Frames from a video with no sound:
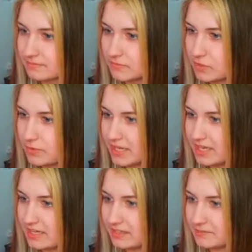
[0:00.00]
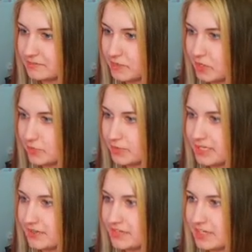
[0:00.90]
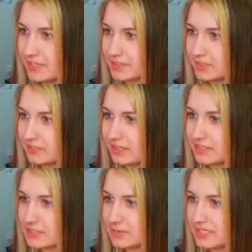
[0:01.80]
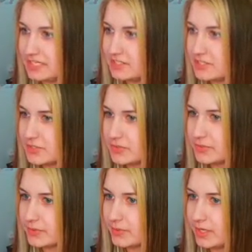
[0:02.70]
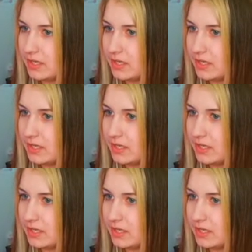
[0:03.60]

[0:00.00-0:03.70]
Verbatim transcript: Okay, not going down there. Alright, so I need to